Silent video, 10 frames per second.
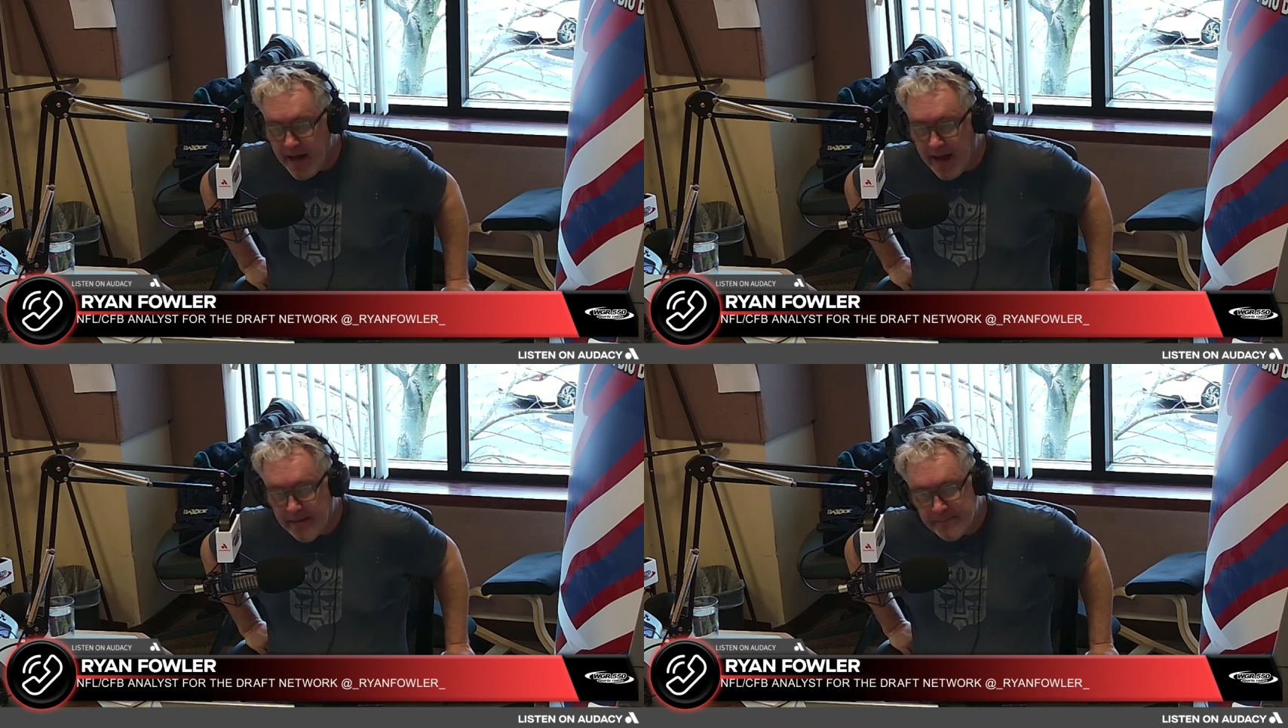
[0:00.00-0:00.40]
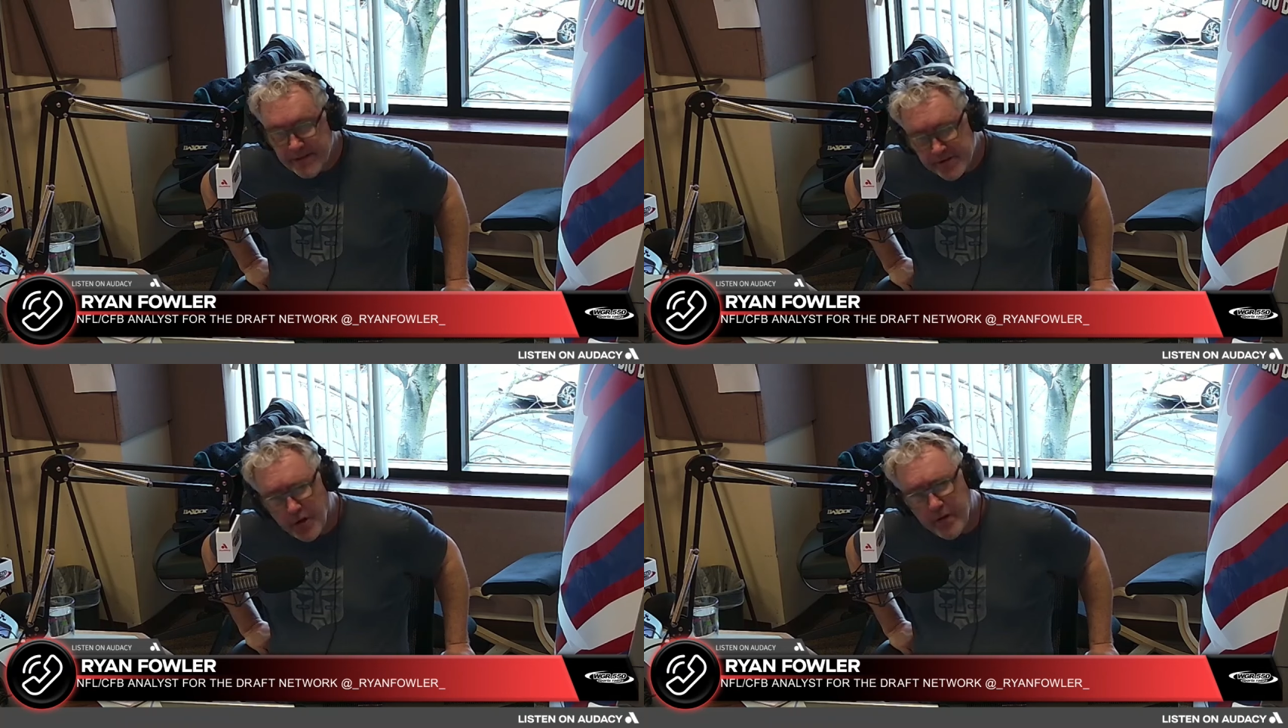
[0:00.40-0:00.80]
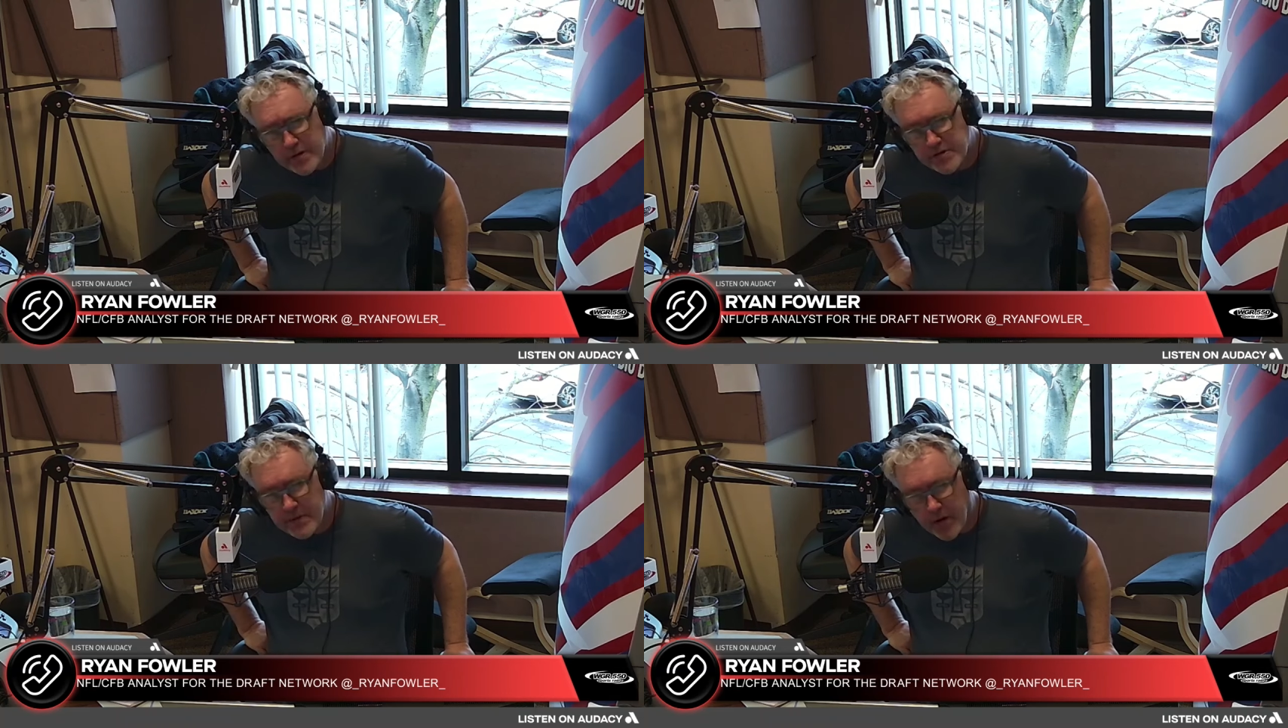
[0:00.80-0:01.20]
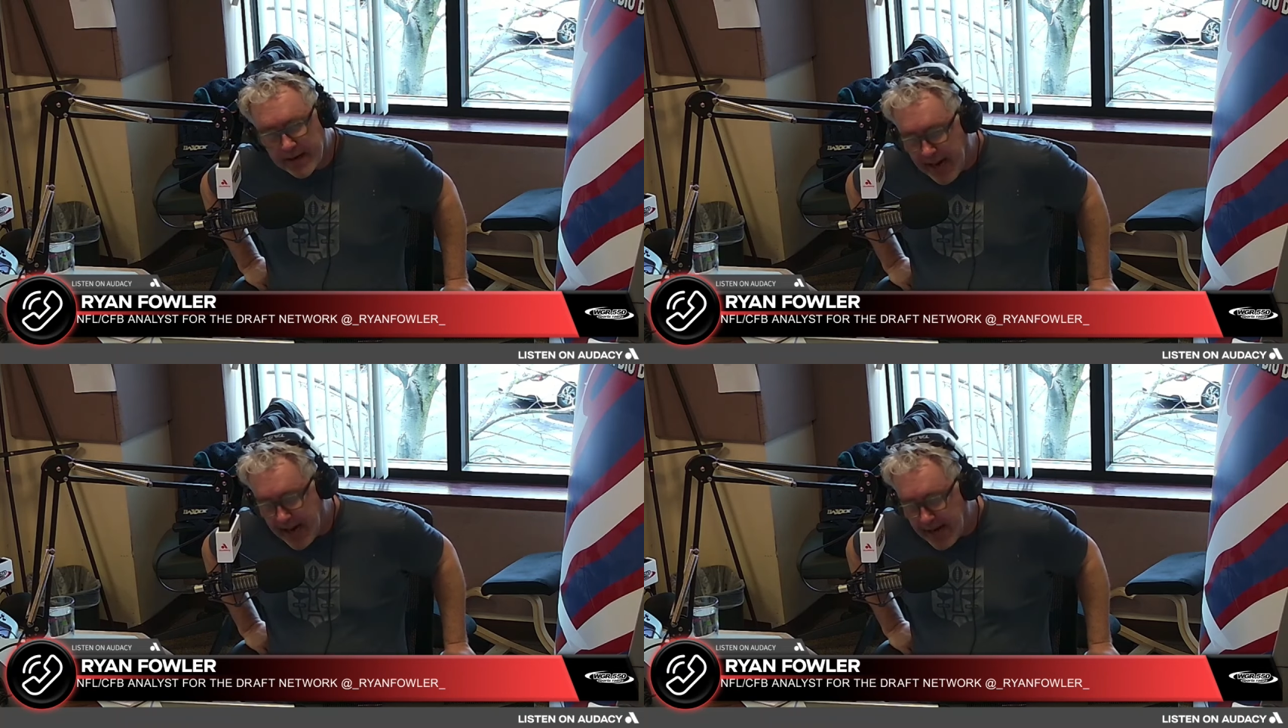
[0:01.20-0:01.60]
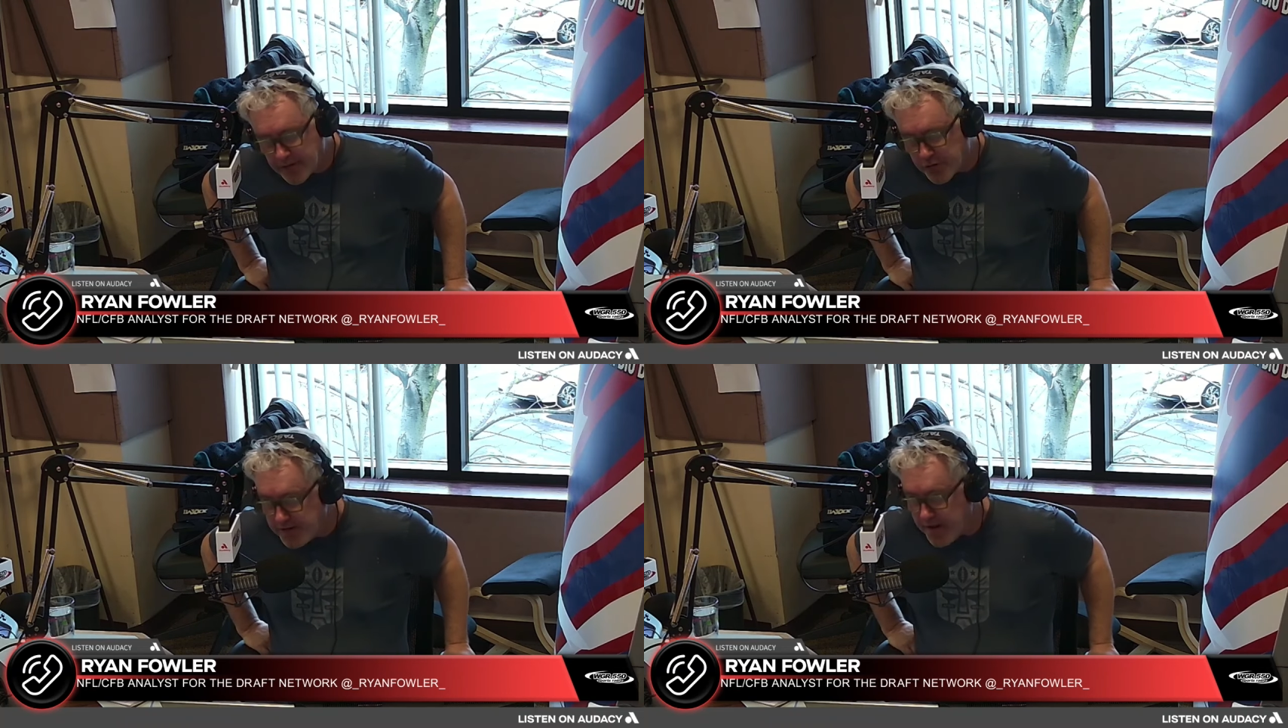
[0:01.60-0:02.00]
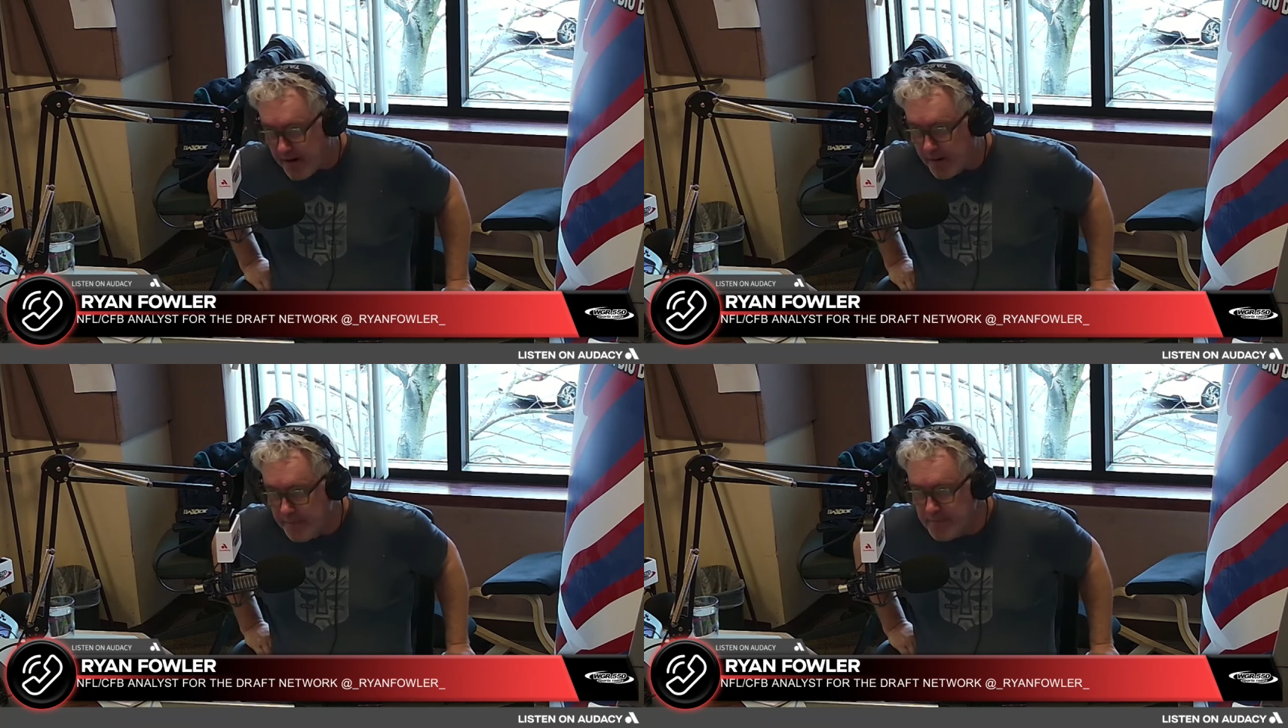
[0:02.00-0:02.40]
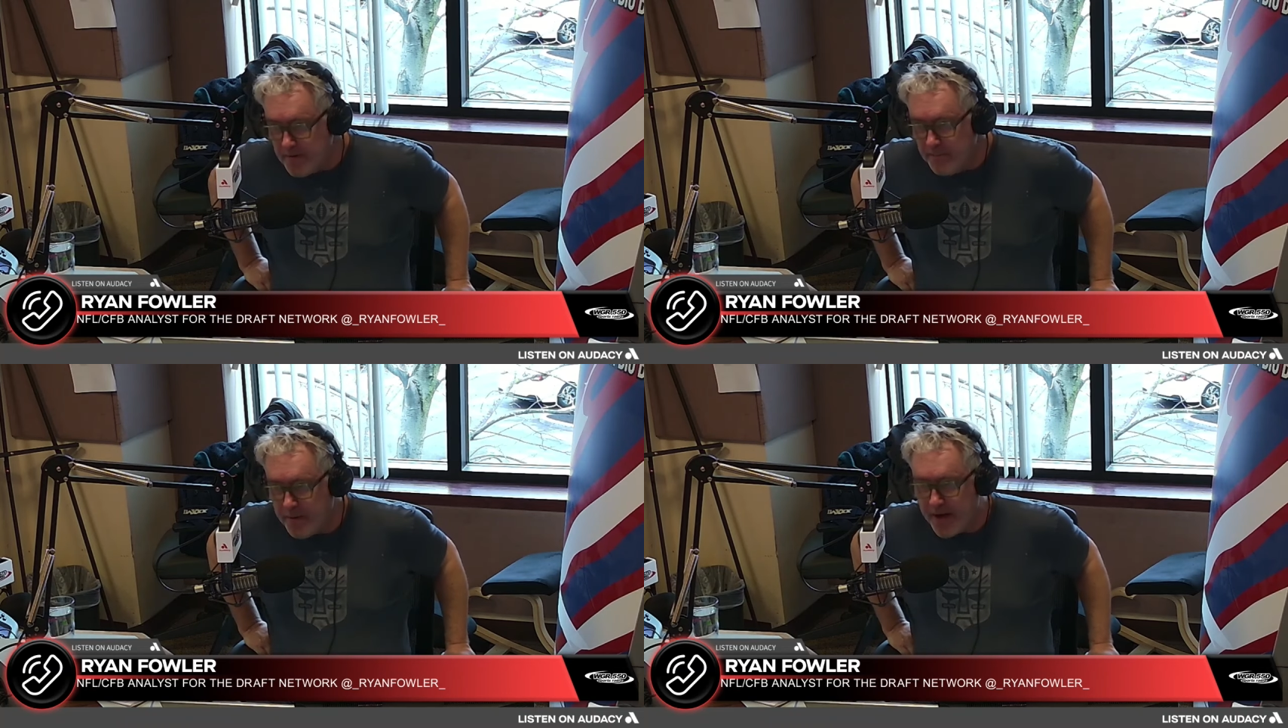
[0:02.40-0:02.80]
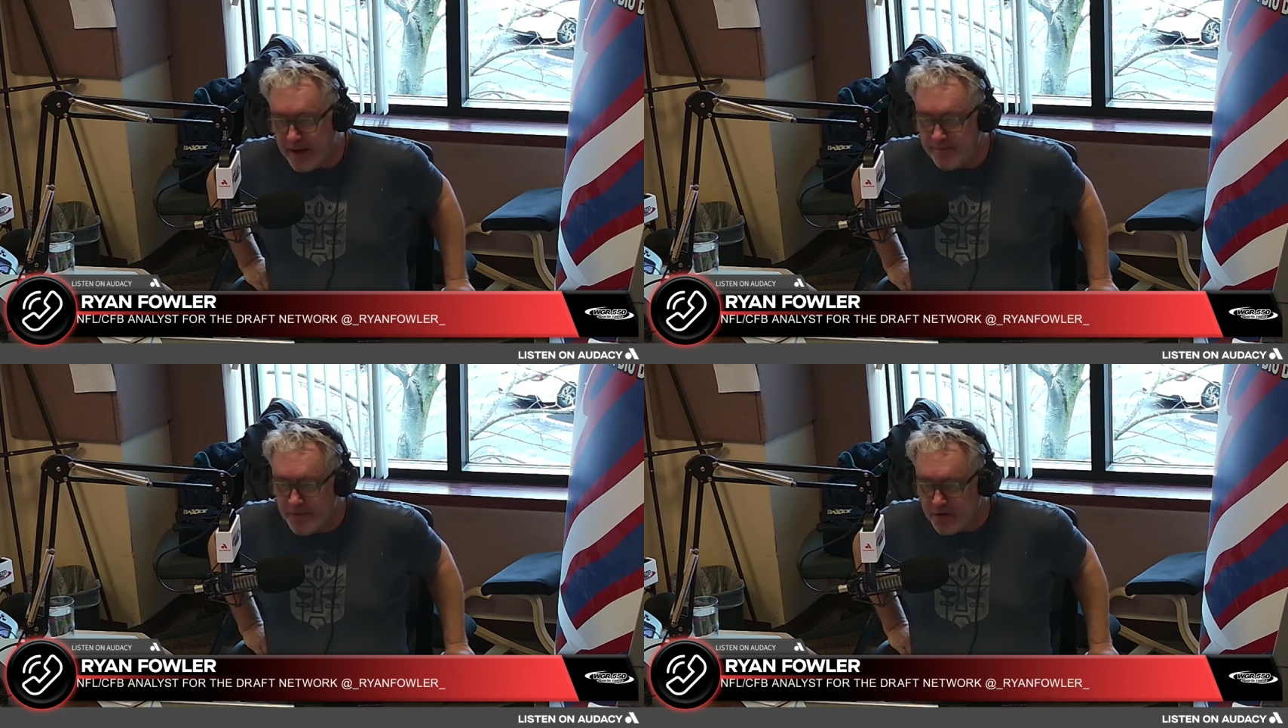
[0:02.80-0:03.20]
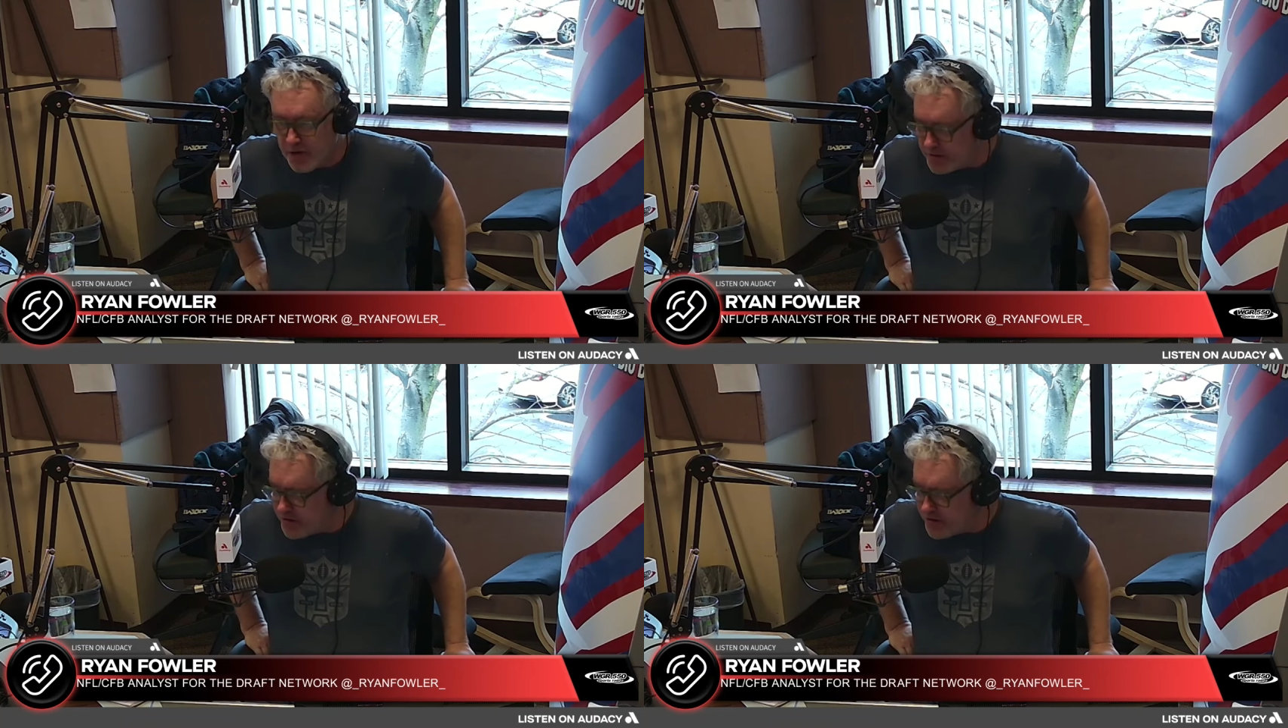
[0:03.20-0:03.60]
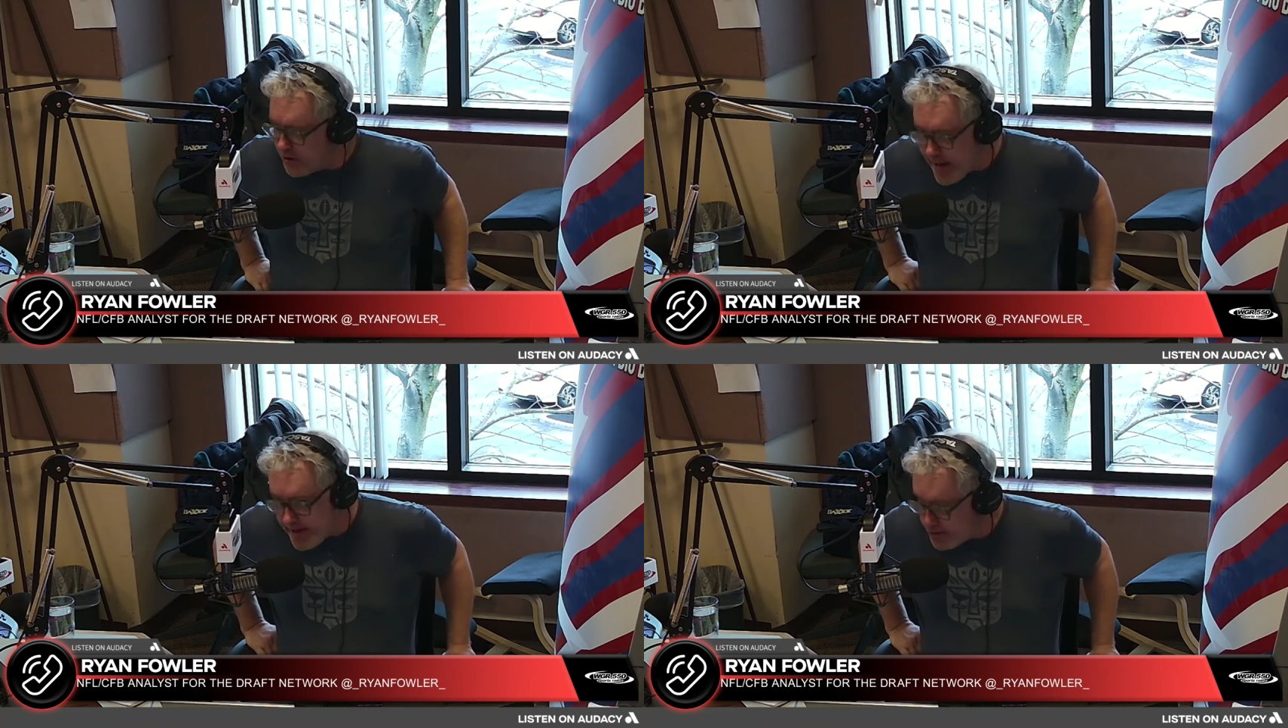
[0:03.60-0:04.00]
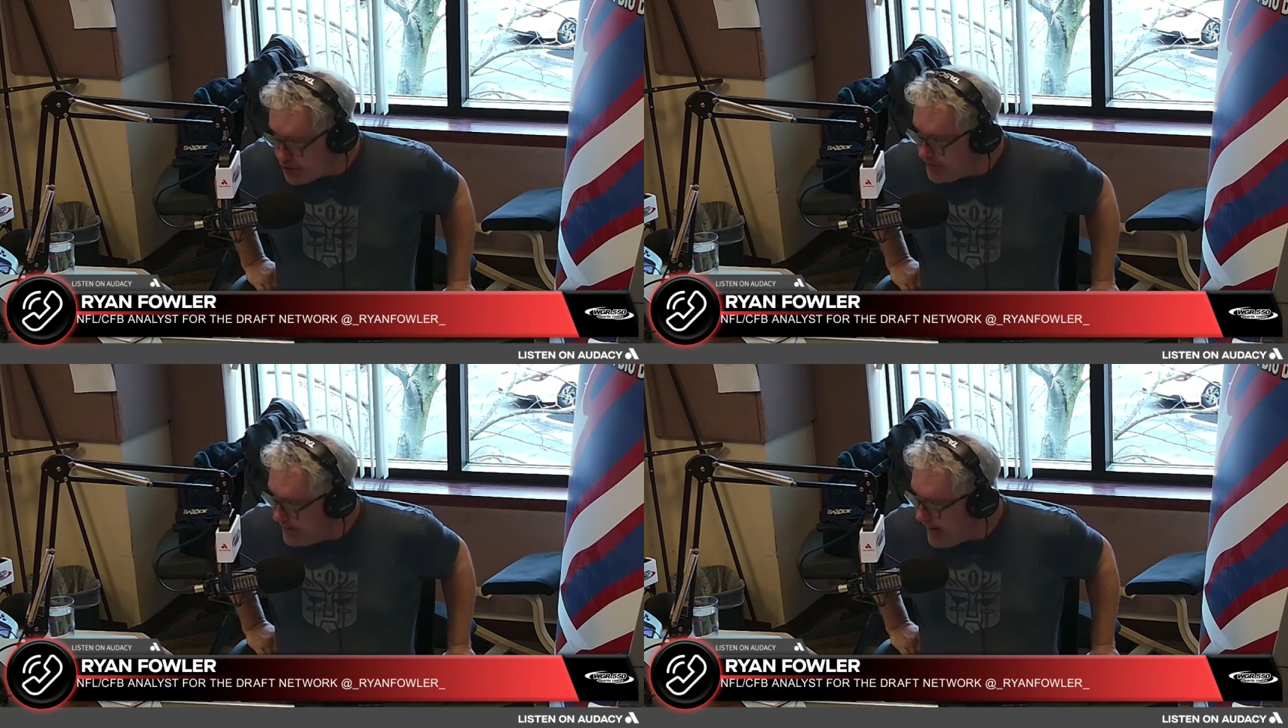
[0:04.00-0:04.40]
And so there are contracts there, but there's also age.